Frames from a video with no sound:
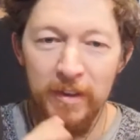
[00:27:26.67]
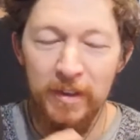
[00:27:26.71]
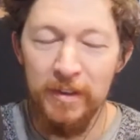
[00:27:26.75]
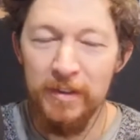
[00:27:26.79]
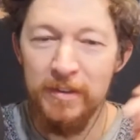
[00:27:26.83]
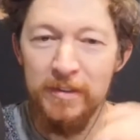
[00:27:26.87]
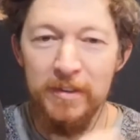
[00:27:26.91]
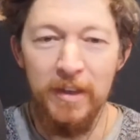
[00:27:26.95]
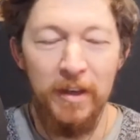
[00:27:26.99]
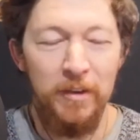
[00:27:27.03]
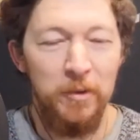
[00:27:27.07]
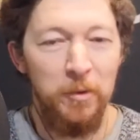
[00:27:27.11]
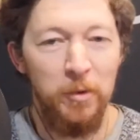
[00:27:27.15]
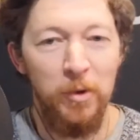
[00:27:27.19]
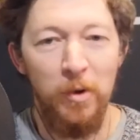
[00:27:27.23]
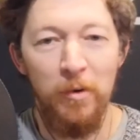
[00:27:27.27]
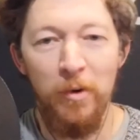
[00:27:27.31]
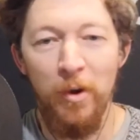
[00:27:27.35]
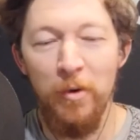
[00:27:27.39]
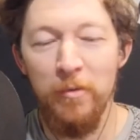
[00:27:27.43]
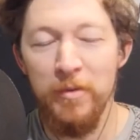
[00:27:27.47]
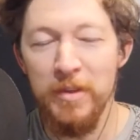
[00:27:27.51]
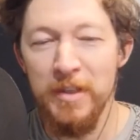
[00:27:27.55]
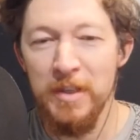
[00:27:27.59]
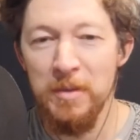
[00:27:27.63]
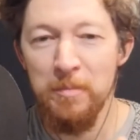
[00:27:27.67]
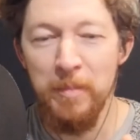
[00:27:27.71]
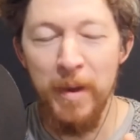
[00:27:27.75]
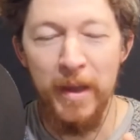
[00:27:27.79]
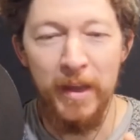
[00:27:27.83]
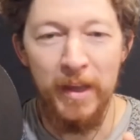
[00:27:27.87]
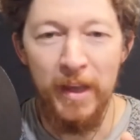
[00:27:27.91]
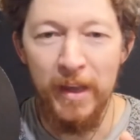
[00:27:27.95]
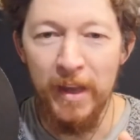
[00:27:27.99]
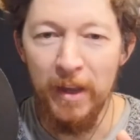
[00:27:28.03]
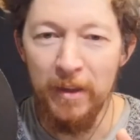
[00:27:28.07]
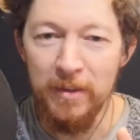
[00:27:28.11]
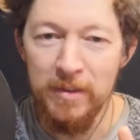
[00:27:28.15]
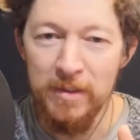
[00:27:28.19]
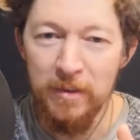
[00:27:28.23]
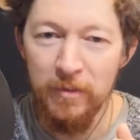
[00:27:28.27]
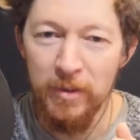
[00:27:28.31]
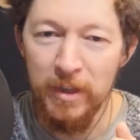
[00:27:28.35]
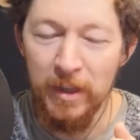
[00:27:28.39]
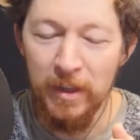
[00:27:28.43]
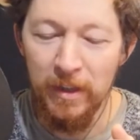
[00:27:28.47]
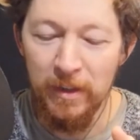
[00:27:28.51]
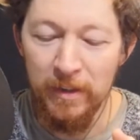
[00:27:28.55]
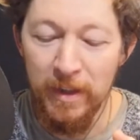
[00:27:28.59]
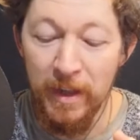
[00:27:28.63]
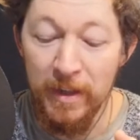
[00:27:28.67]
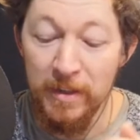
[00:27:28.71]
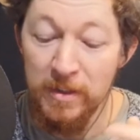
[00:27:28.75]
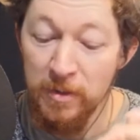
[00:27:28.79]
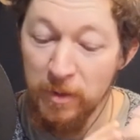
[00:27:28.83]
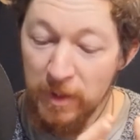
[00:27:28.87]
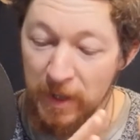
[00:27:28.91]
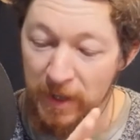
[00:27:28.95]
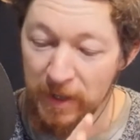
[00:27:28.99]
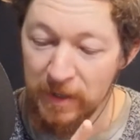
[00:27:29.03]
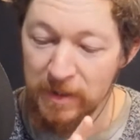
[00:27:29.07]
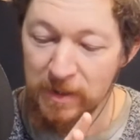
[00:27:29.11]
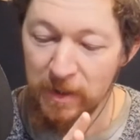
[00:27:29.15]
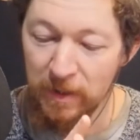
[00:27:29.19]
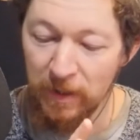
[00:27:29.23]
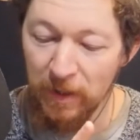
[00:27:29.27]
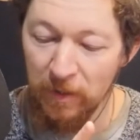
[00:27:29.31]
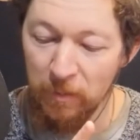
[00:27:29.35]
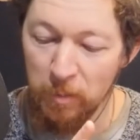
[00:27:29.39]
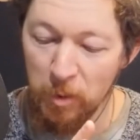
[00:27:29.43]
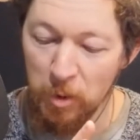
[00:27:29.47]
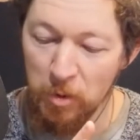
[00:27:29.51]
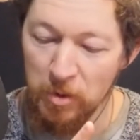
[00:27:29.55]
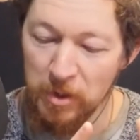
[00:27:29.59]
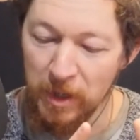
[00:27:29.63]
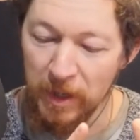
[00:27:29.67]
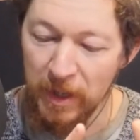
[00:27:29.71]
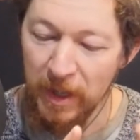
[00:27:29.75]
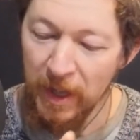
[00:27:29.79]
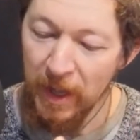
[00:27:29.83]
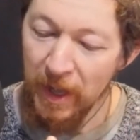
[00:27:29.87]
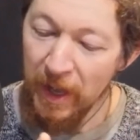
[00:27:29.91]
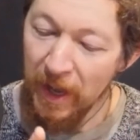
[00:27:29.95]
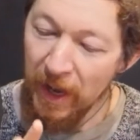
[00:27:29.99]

start doing overseas bank accounts and everything like that. So that is the thing of hmm. beauty. Mm.